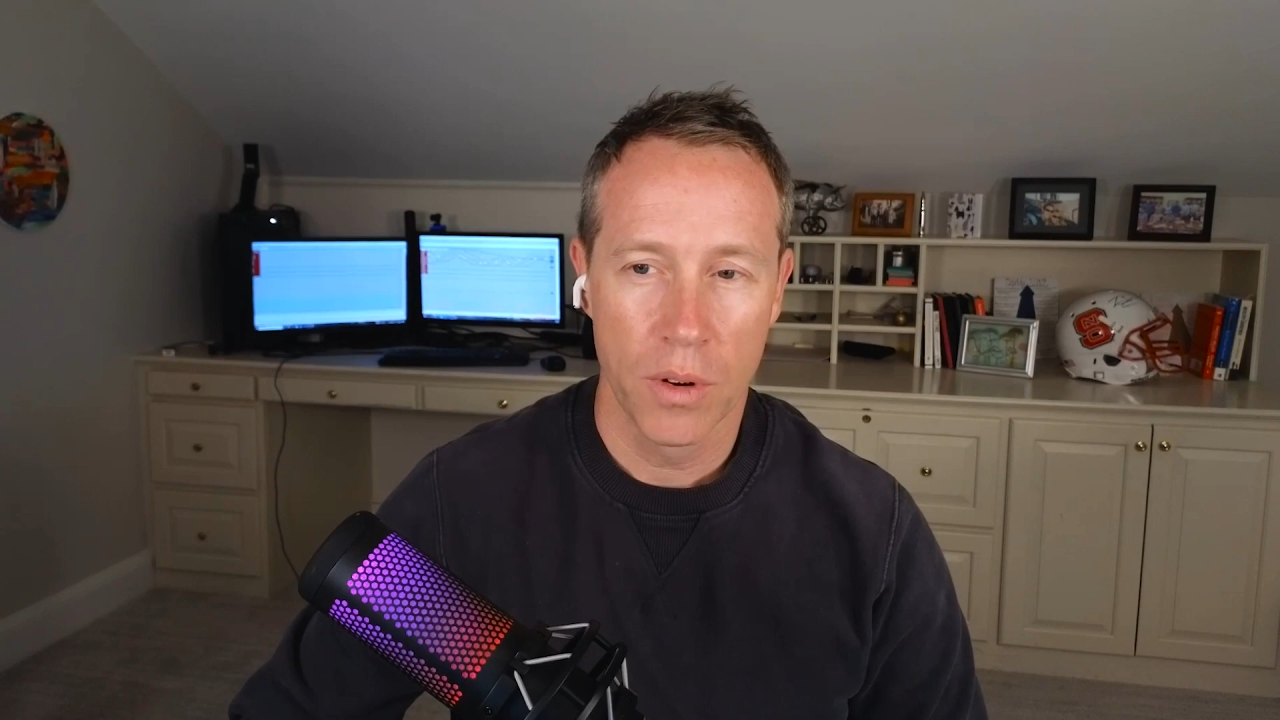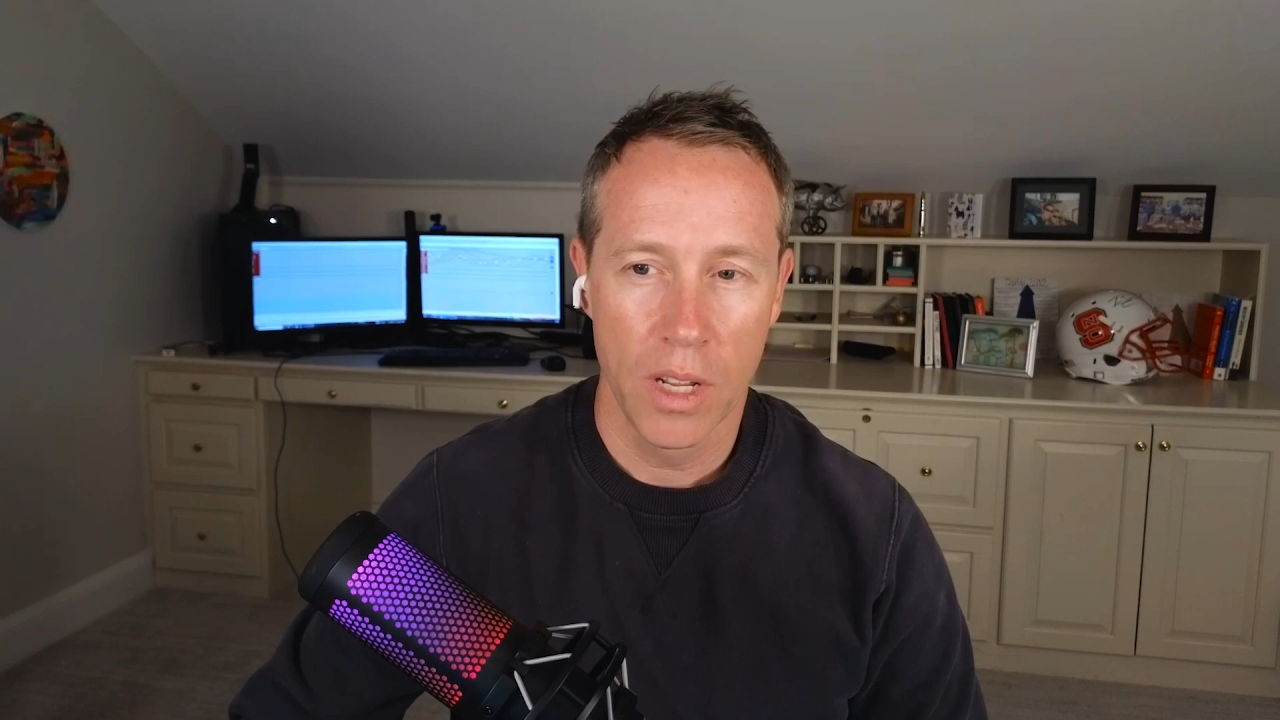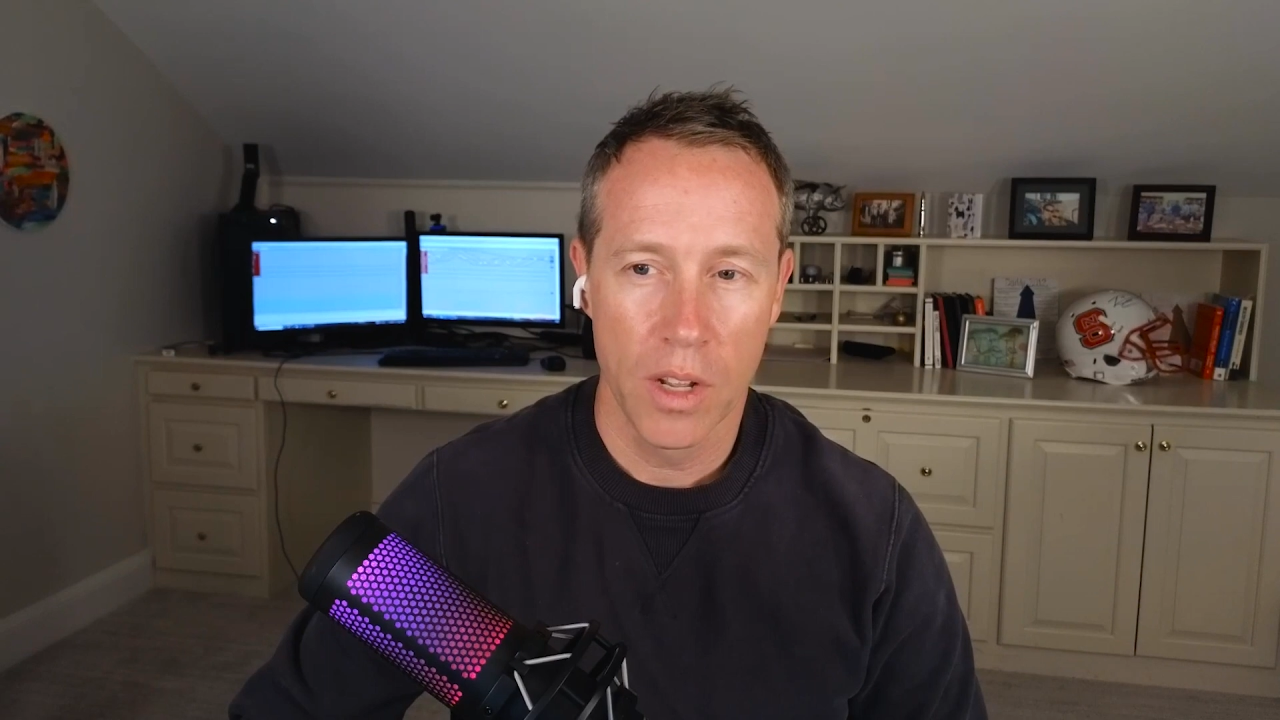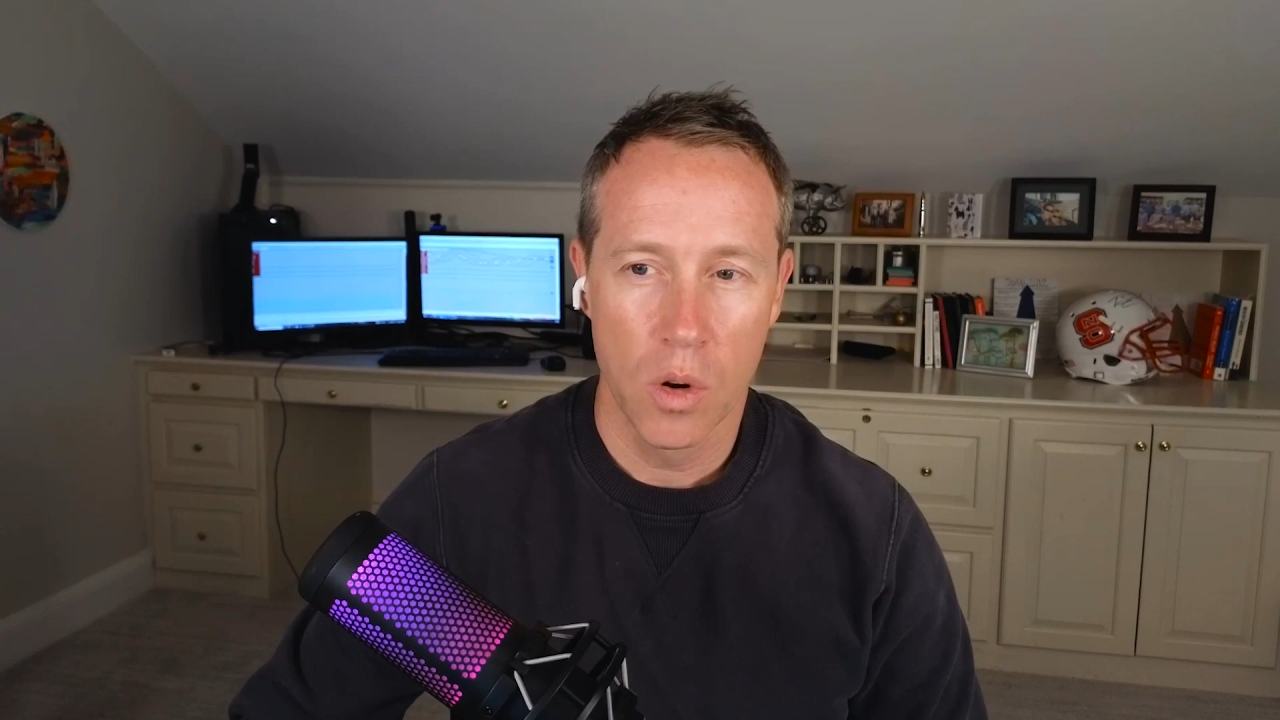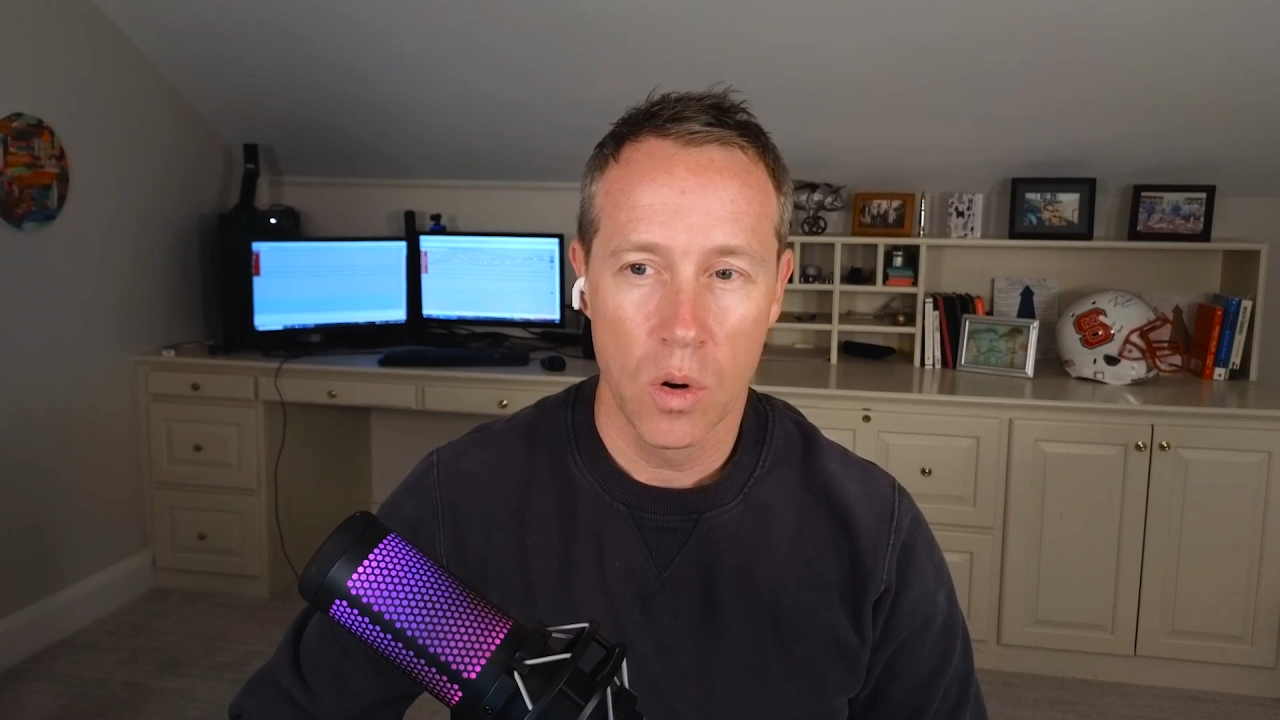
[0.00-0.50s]

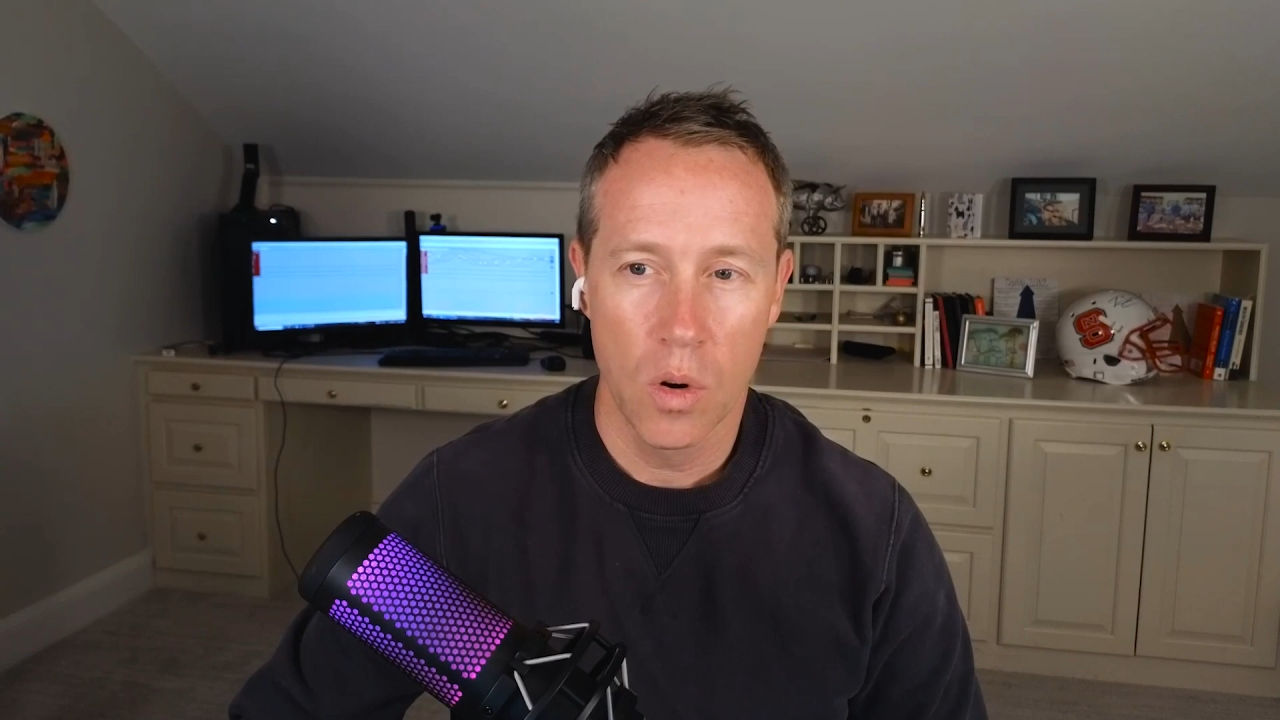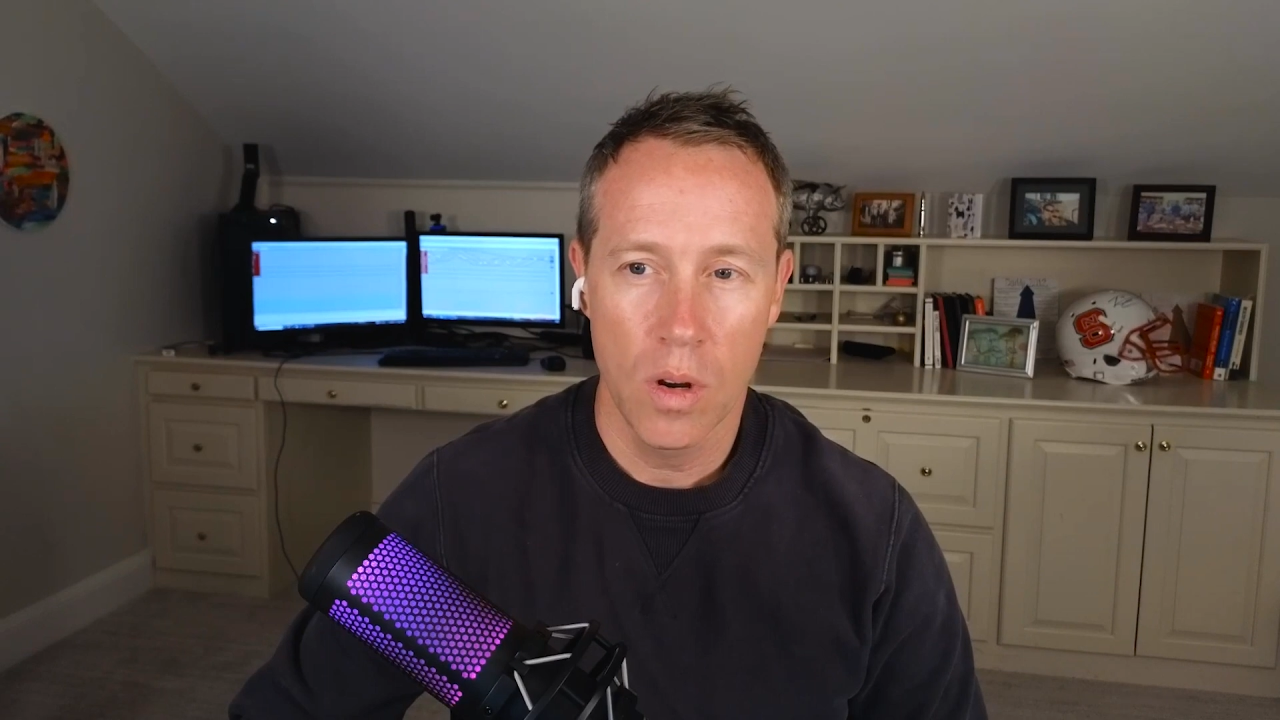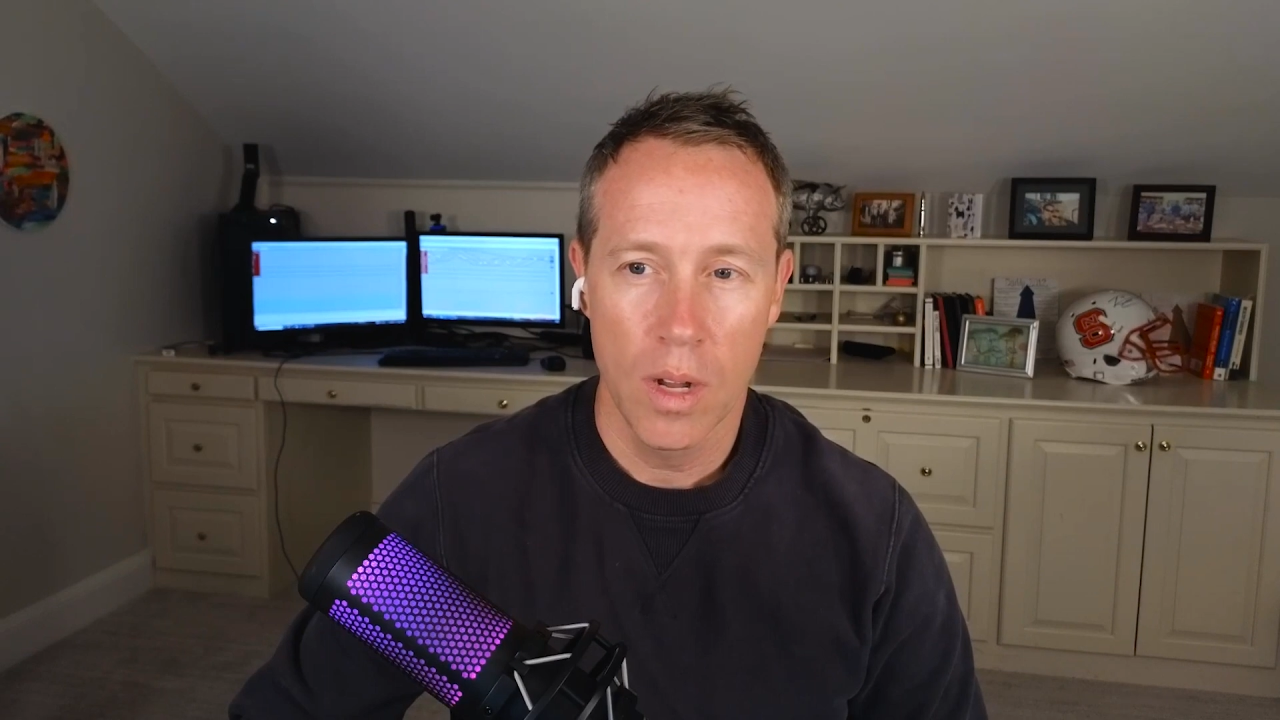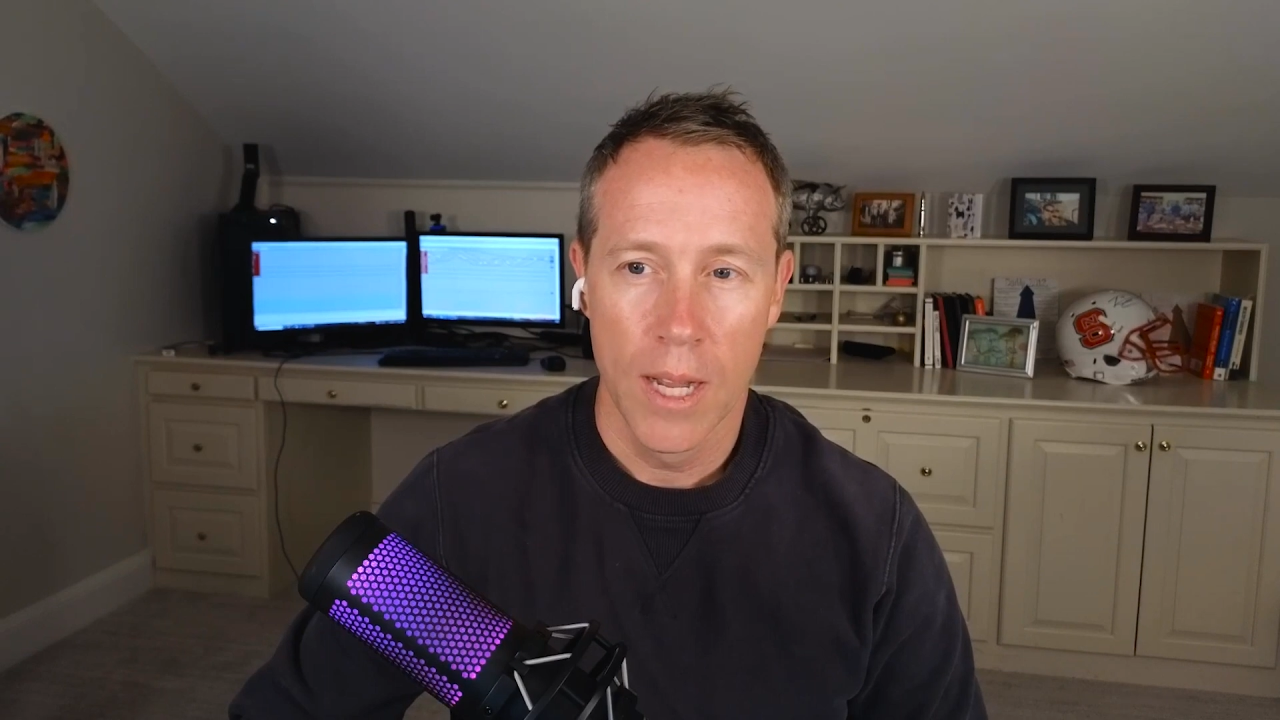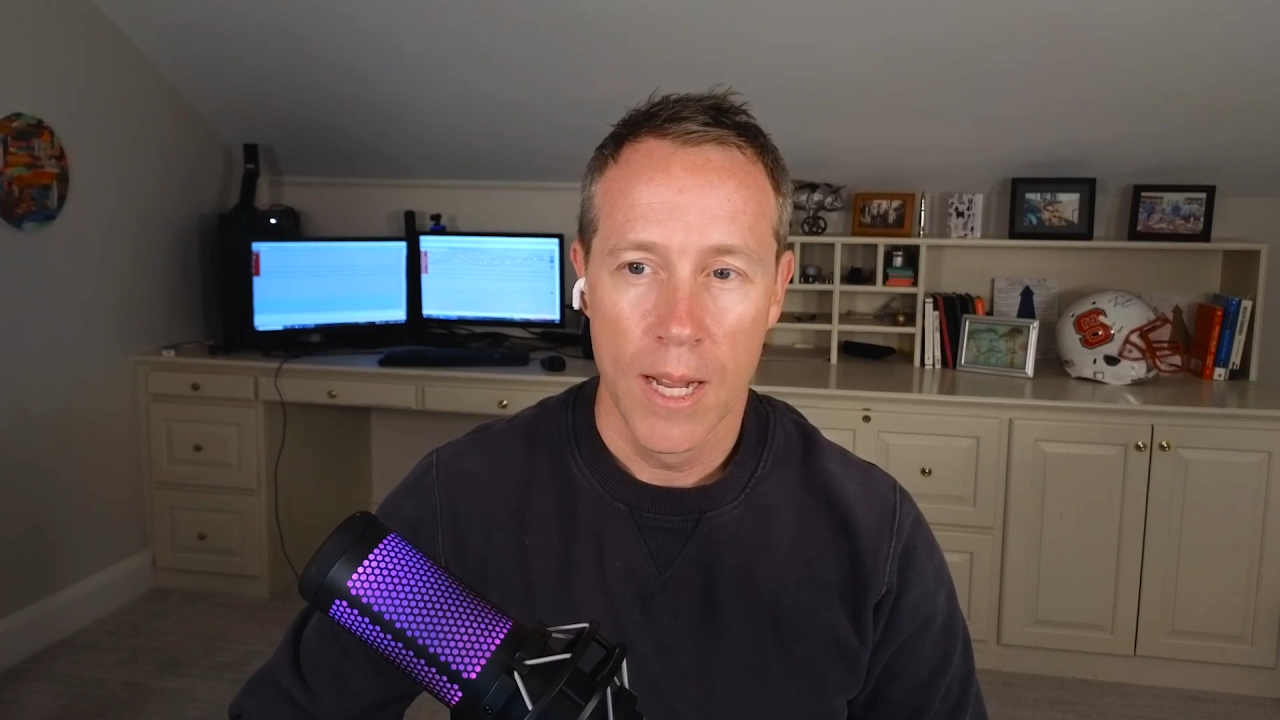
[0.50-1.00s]
really
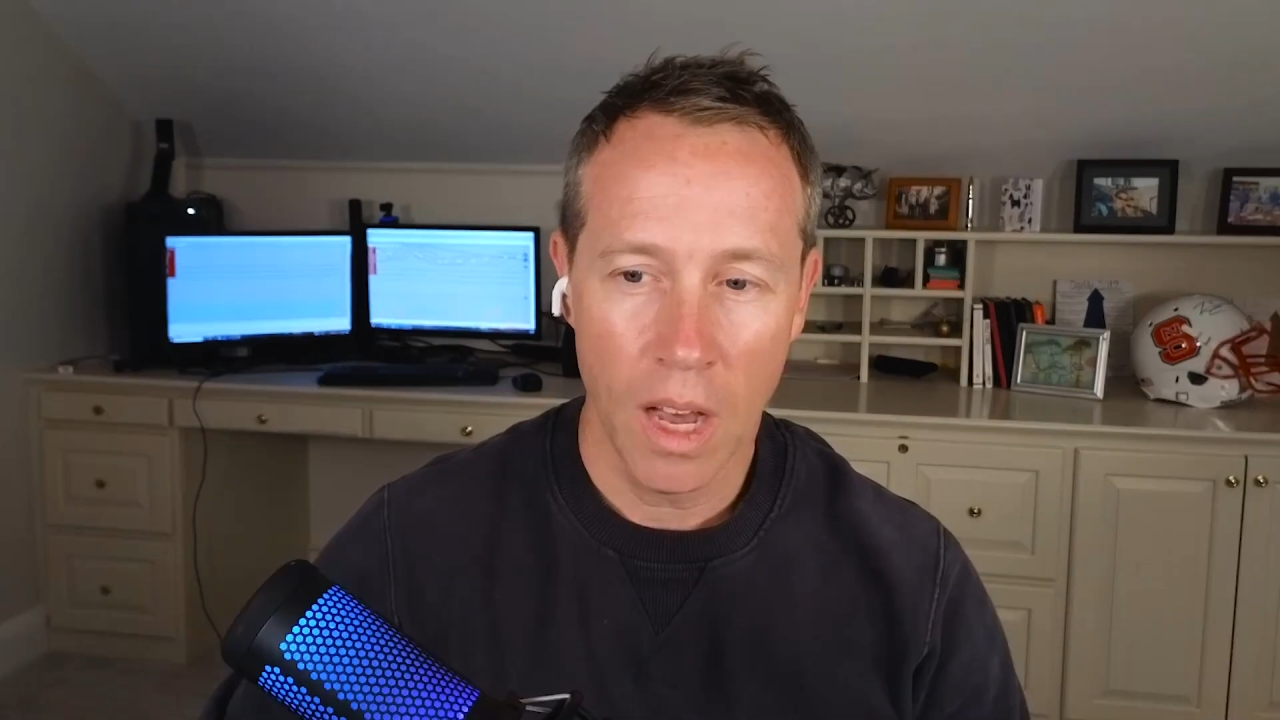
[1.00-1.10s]
cool.